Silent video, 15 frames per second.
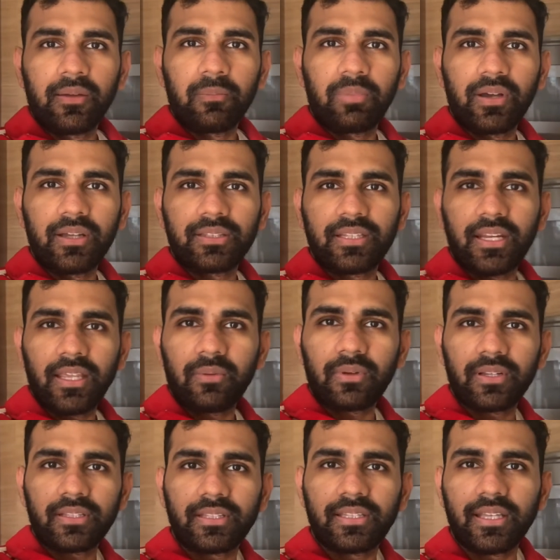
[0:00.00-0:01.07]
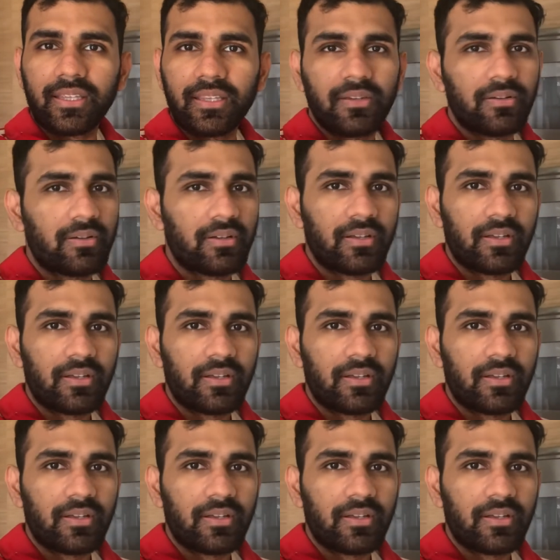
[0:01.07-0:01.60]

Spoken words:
But today I wanted to tell you